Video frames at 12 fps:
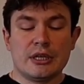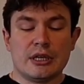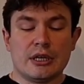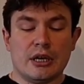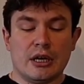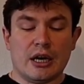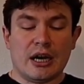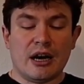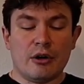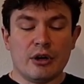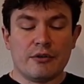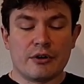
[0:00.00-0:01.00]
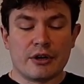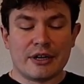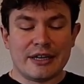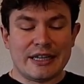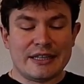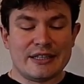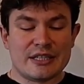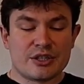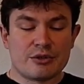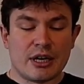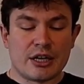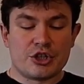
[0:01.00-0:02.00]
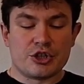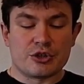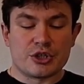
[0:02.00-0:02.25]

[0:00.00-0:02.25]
However, in the structure,